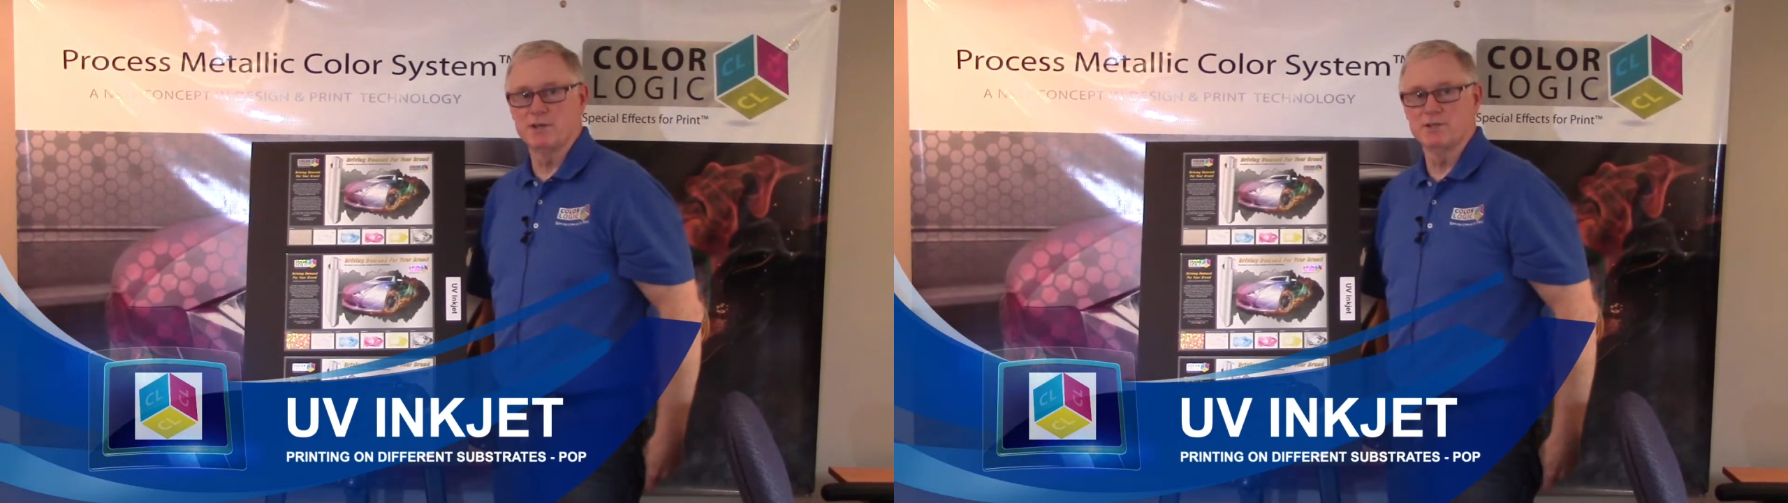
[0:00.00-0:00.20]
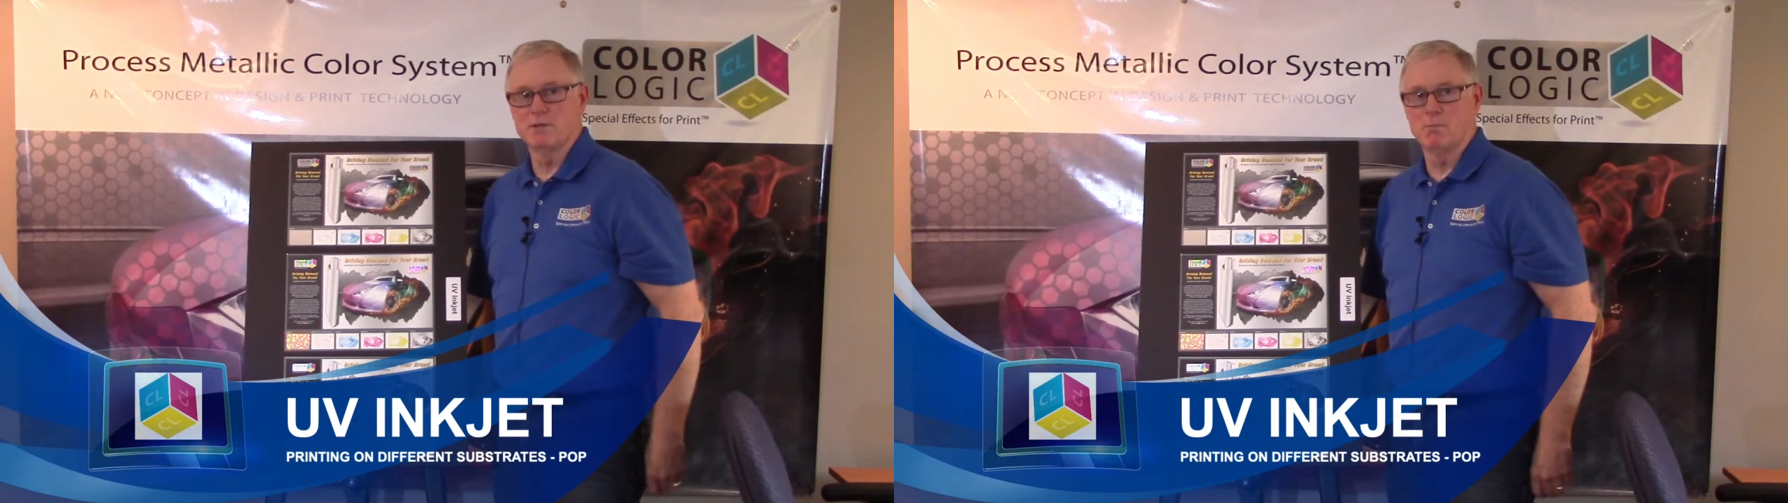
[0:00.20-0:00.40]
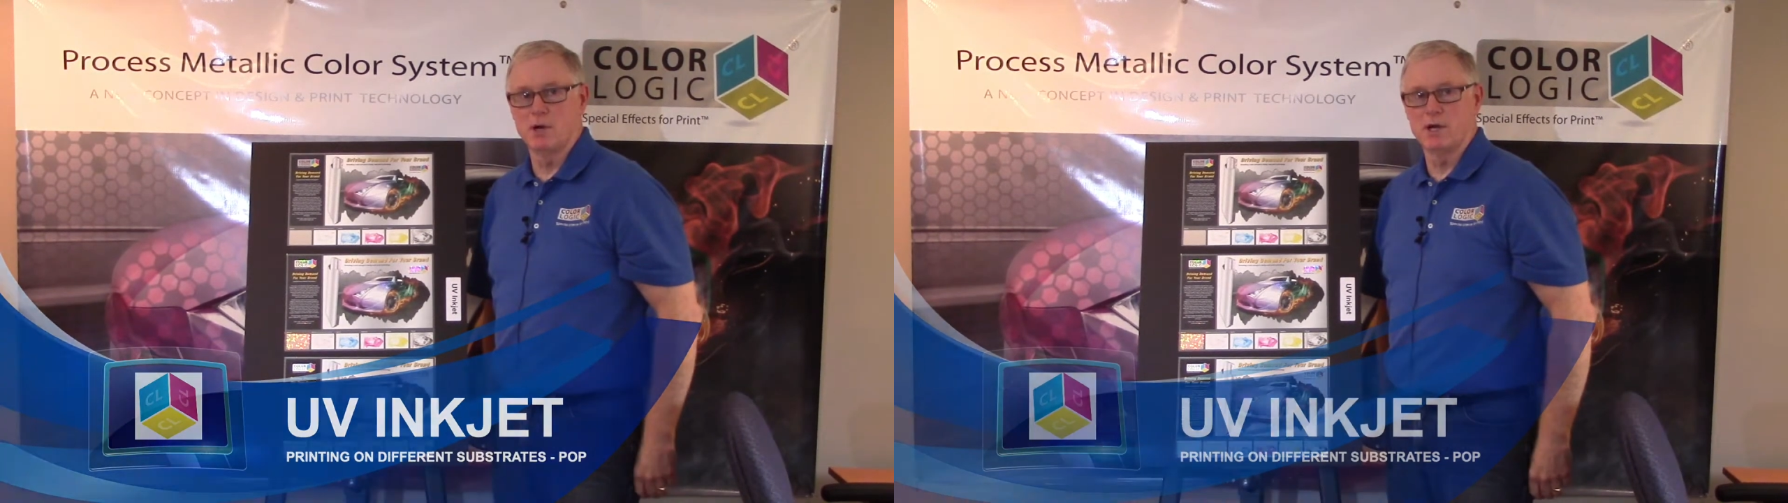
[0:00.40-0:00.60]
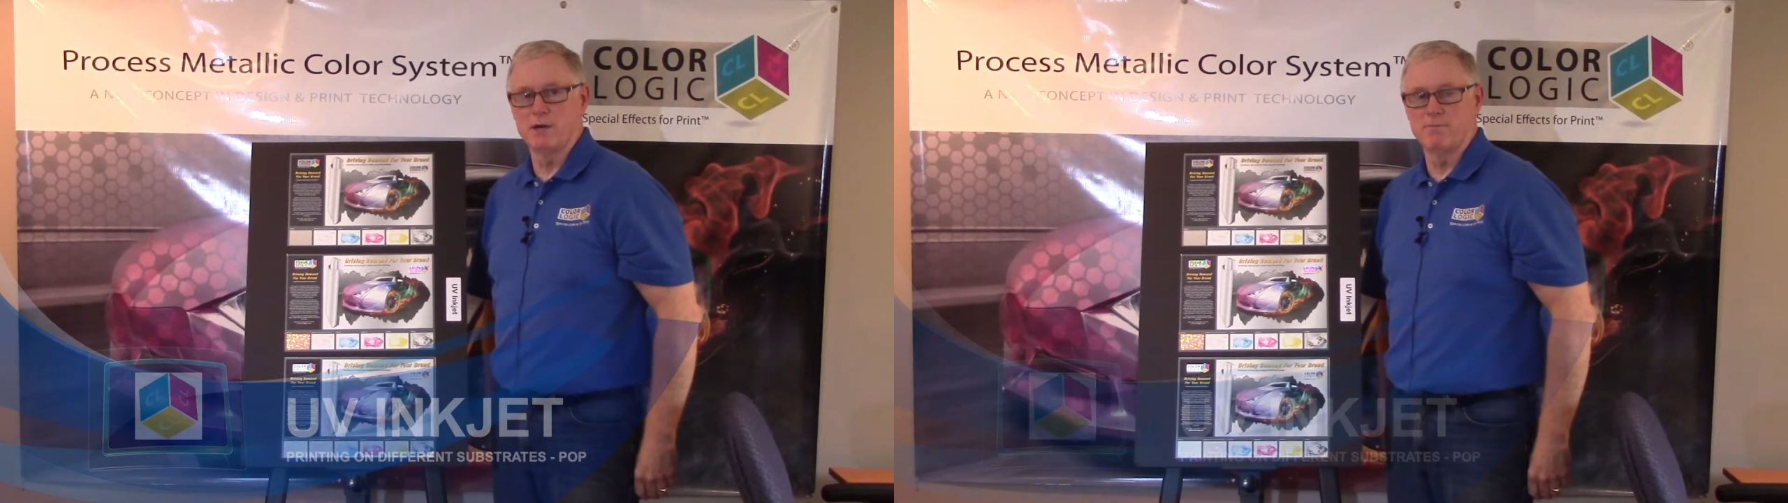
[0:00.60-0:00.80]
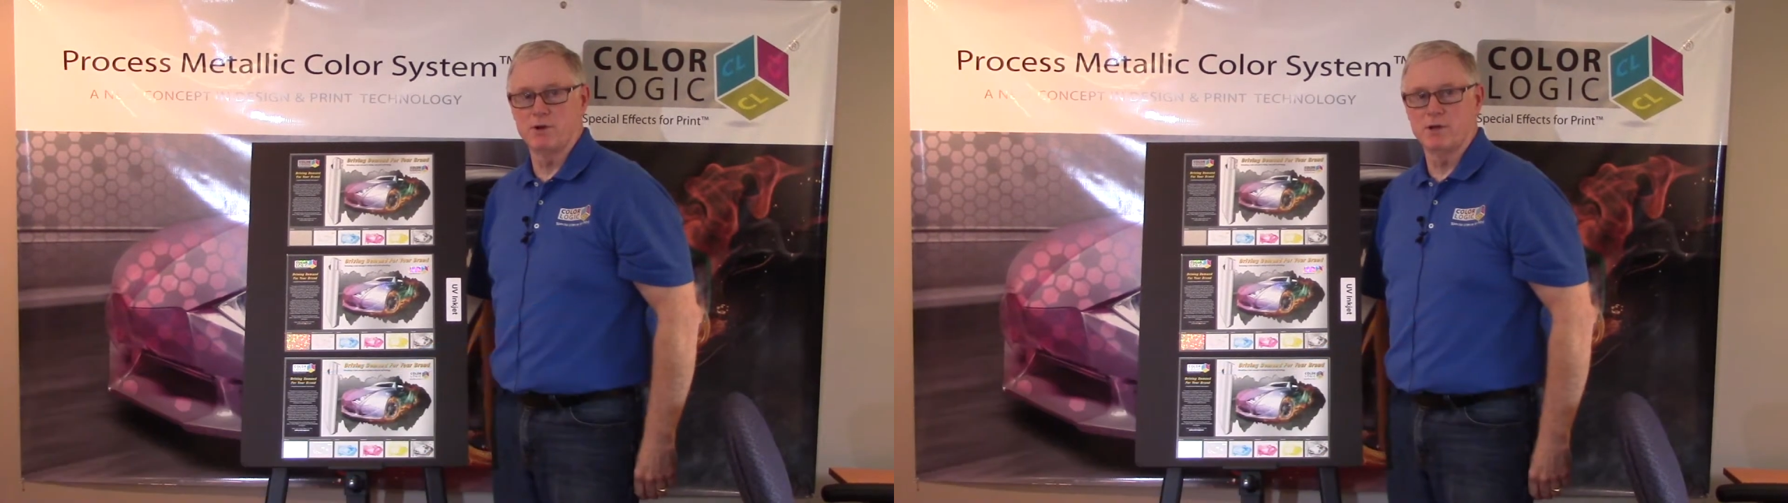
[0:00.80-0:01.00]
Marketing for
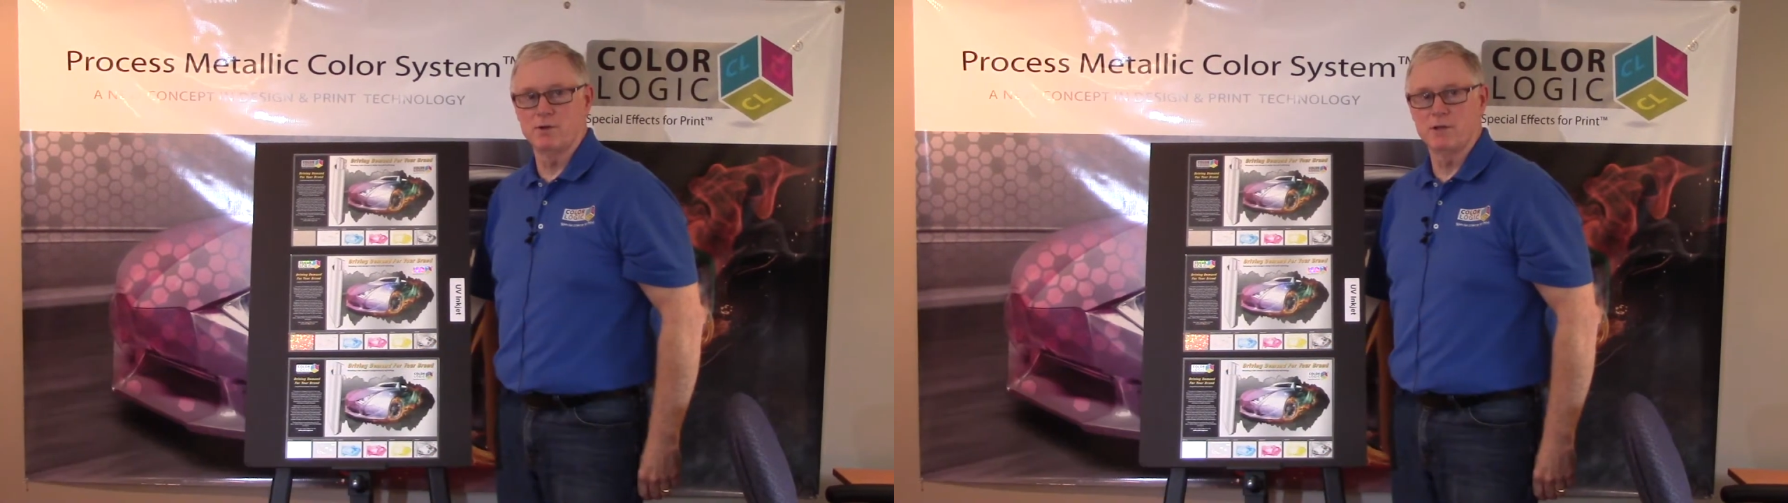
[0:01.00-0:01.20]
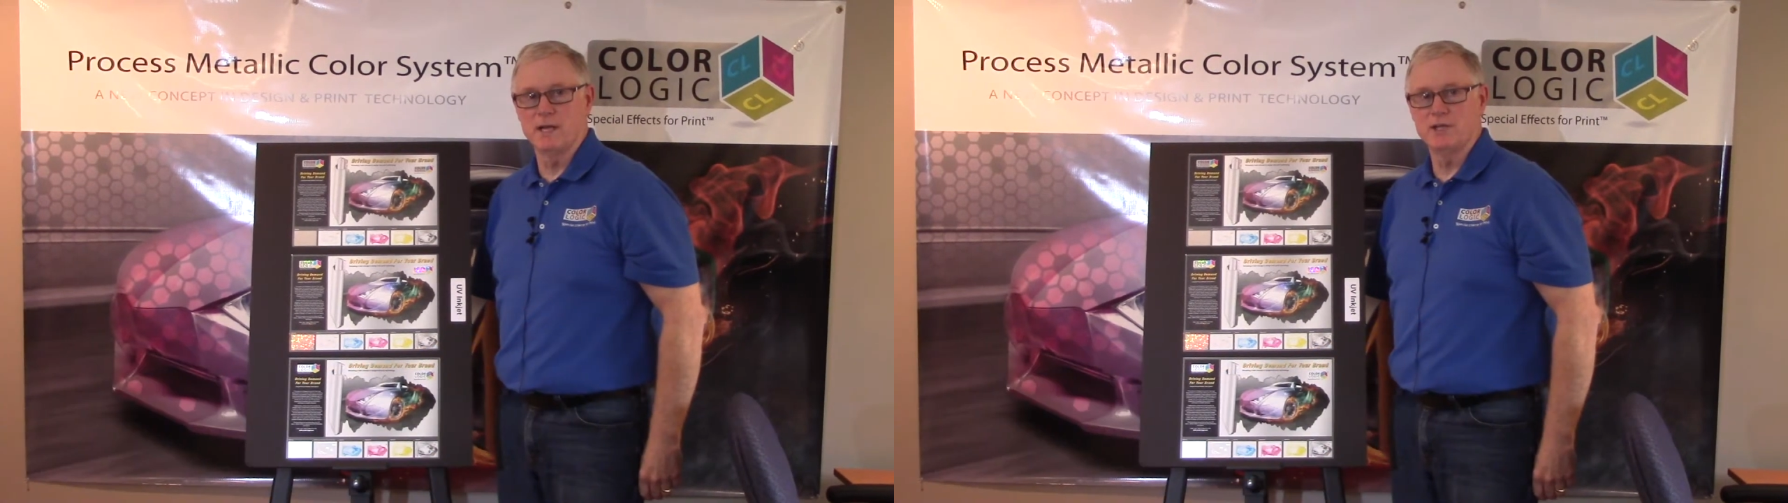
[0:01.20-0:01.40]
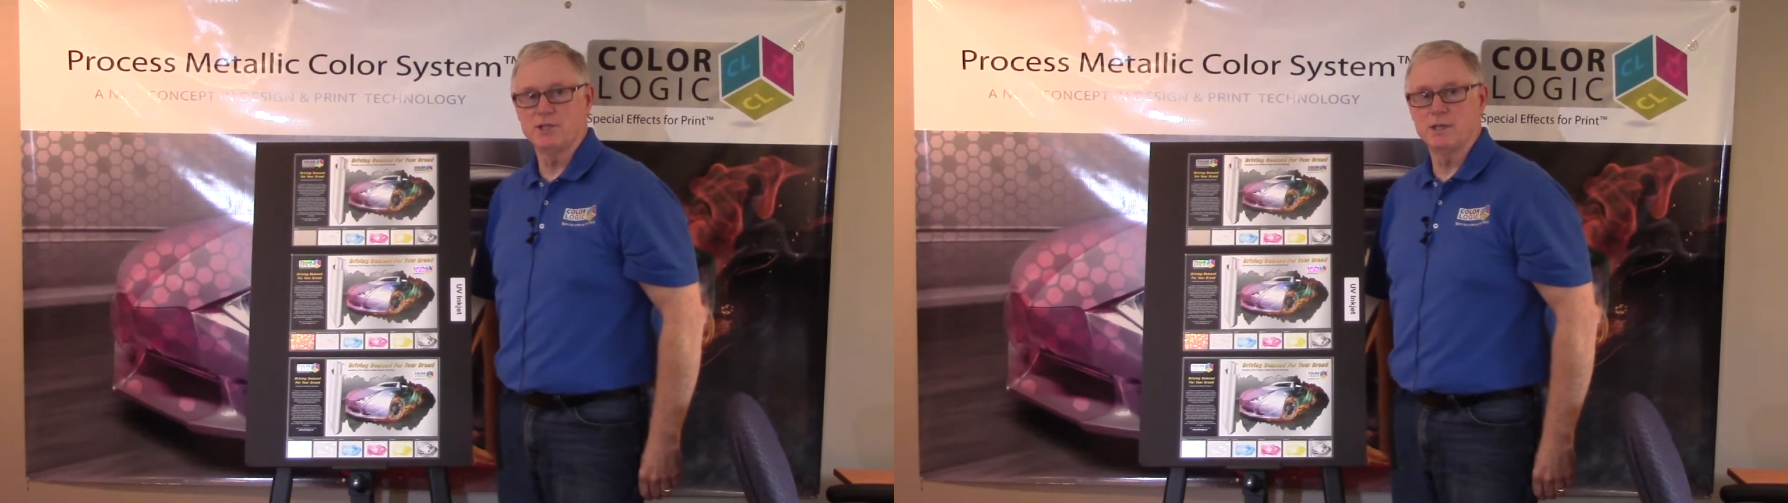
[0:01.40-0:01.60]
Color Logic.